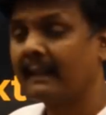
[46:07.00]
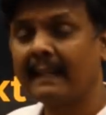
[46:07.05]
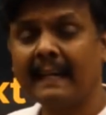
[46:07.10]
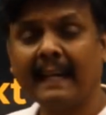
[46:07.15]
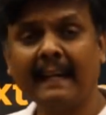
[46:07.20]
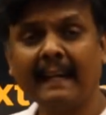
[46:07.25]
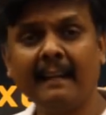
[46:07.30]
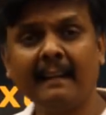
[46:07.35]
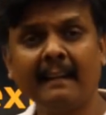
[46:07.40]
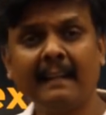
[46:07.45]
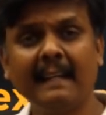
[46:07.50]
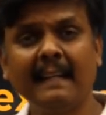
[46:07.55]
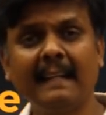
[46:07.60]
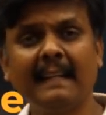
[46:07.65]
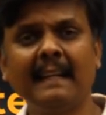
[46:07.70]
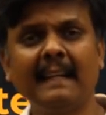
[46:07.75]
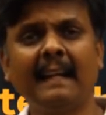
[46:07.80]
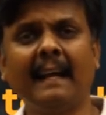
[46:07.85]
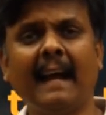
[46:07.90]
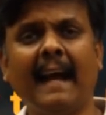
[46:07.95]
can I
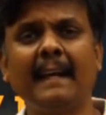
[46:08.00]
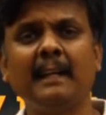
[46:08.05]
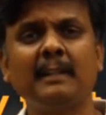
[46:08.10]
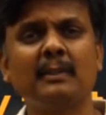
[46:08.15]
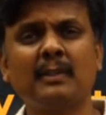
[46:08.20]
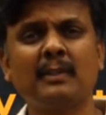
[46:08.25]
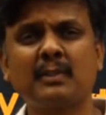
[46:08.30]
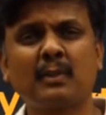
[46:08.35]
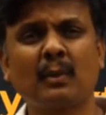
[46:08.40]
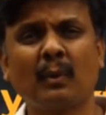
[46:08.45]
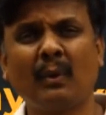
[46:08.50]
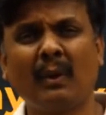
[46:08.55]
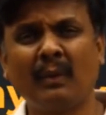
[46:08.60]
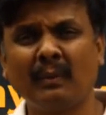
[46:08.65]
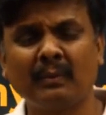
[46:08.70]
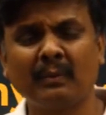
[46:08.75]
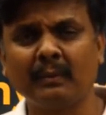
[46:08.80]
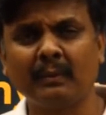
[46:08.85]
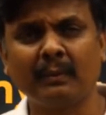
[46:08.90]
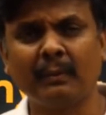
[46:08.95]
really, I just
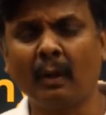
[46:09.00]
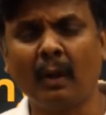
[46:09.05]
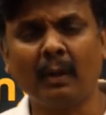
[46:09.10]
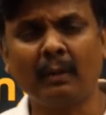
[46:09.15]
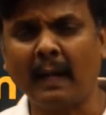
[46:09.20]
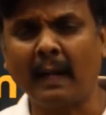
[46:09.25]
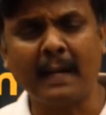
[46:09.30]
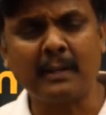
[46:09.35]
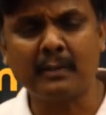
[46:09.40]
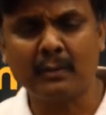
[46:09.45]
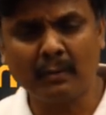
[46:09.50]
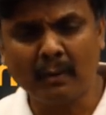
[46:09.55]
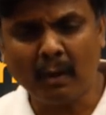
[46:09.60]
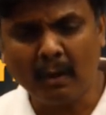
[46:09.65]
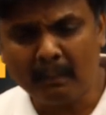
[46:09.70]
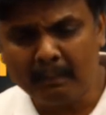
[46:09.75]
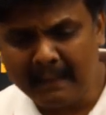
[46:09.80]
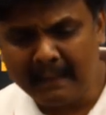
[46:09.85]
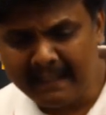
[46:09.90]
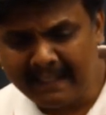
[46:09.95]
do not, I should
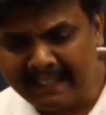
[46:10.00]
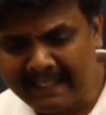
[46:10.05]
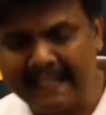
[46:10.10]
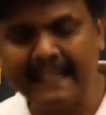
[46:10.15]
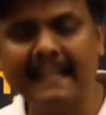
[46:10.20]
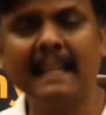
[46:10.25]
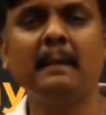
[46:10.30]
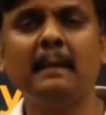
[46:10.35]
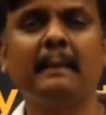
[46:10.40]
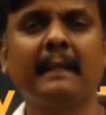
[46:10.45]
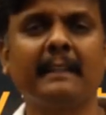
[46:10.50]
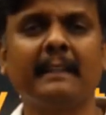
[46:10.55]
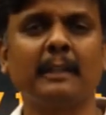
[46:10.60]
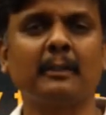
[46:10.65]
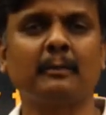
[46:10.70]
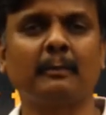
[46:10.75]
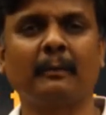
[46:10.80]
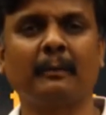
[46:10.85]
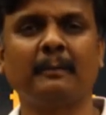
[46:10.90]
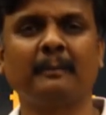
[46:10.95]
not be reading my
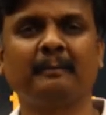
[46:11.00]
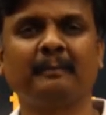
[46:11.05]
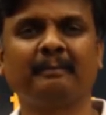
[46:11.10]
textbook.